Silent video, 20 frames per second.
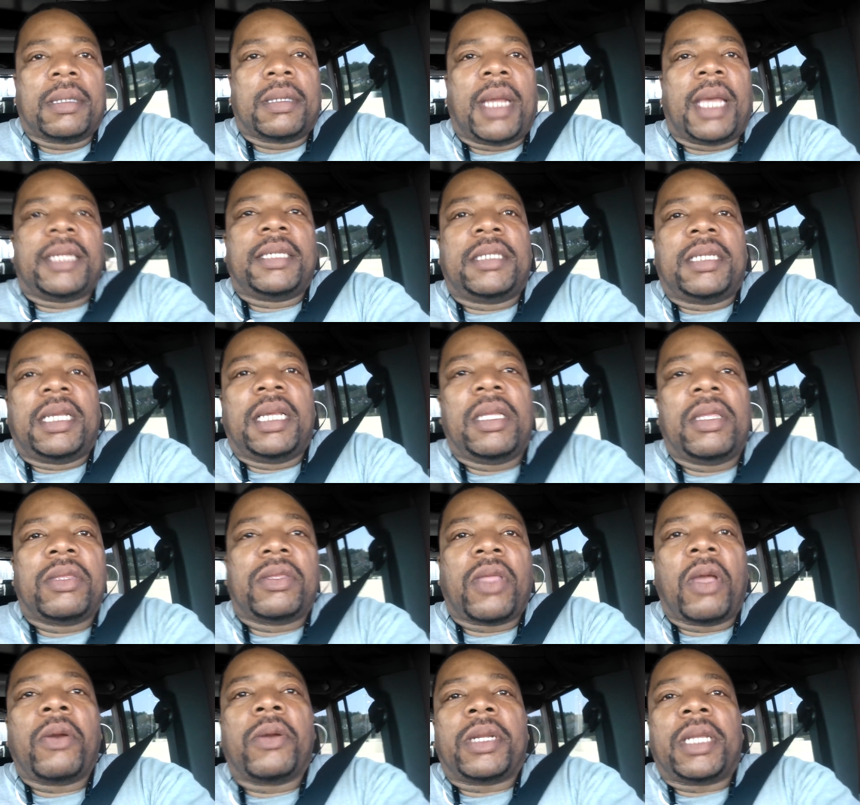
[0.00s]
19
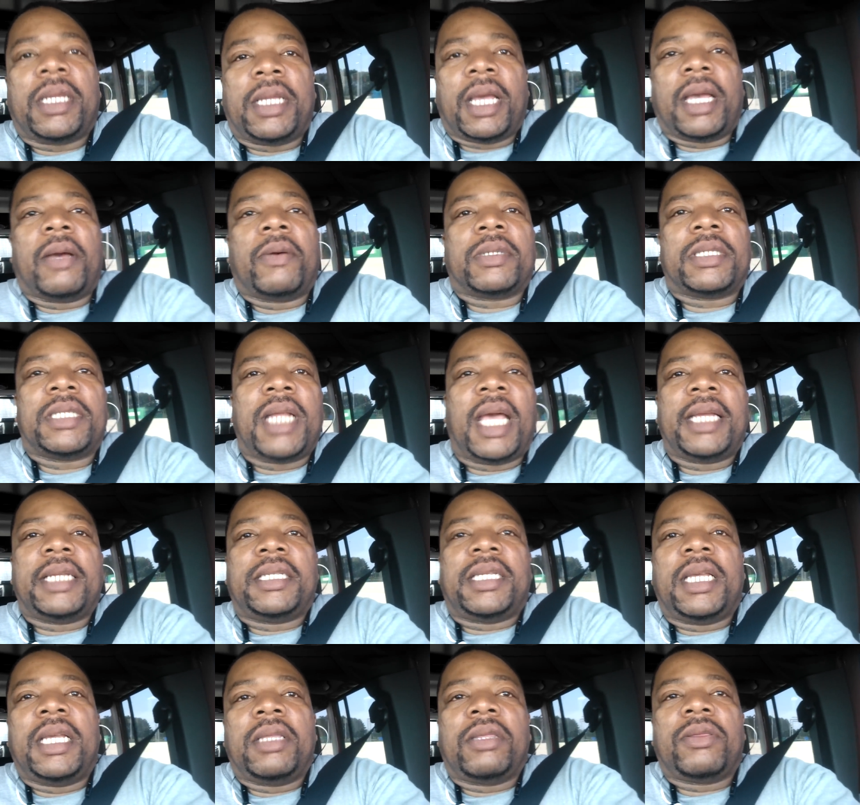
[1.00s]
1930. Yeah, it was
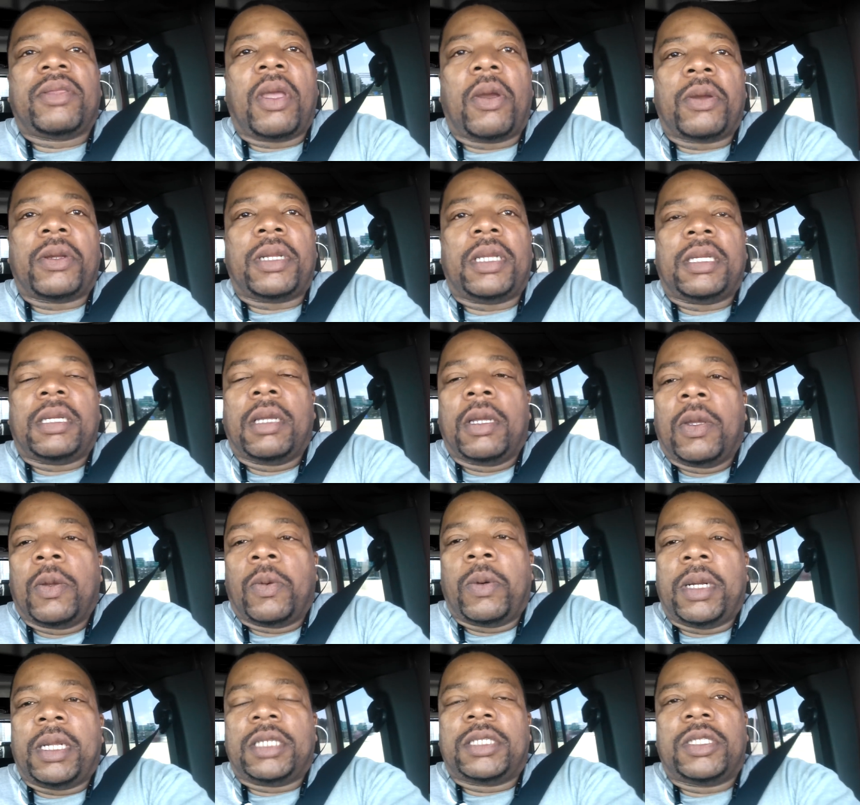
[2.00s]
1930
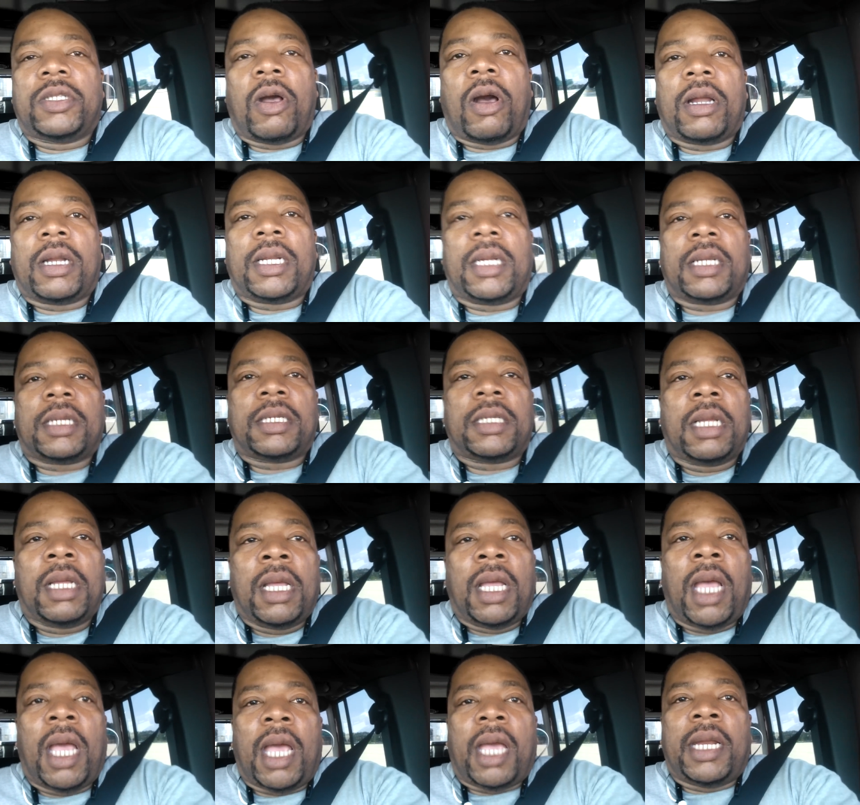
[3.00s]
when he started it,
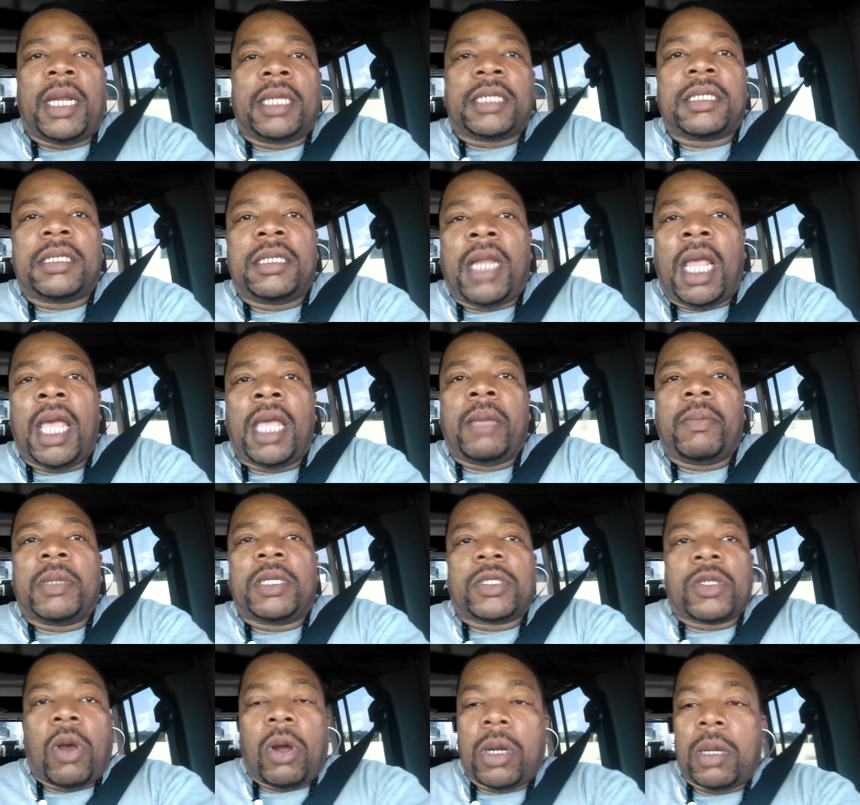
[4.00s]
and his name
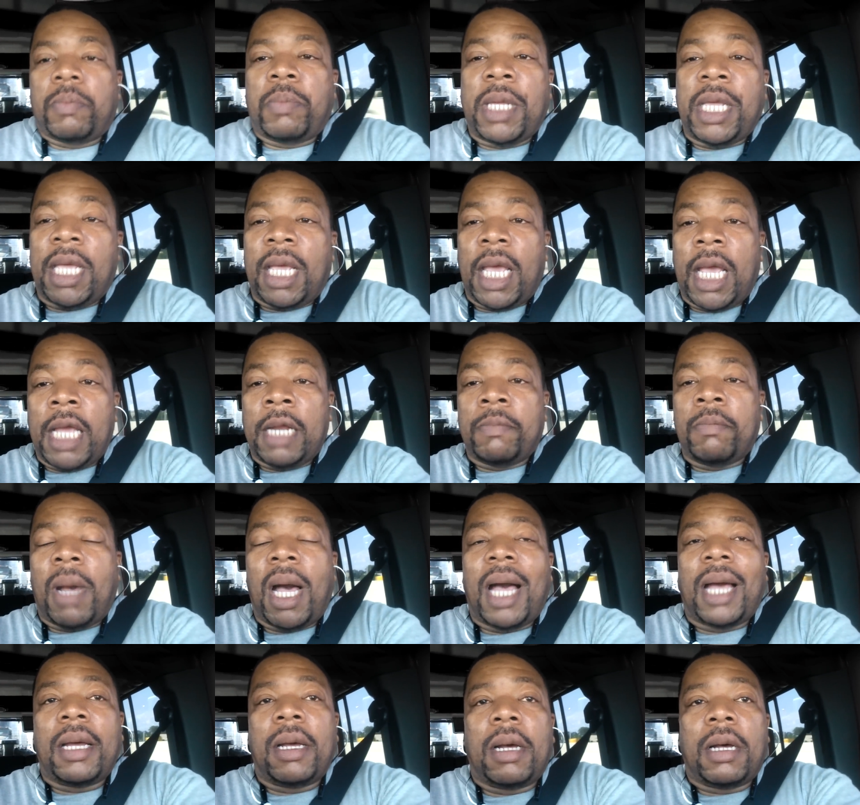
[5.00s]
is going to be in
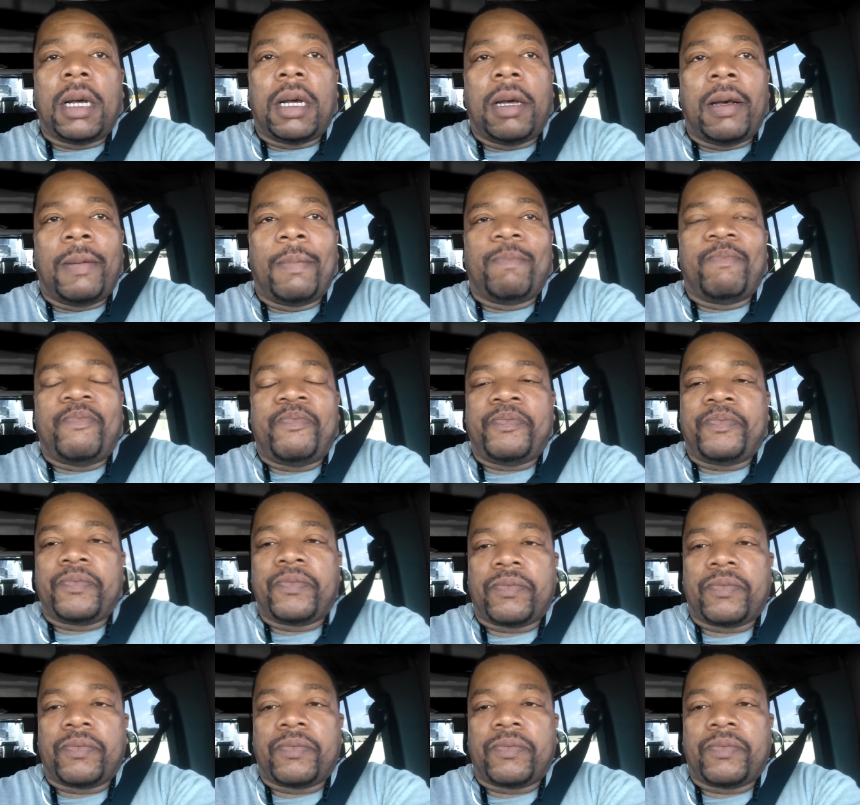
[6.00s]
my um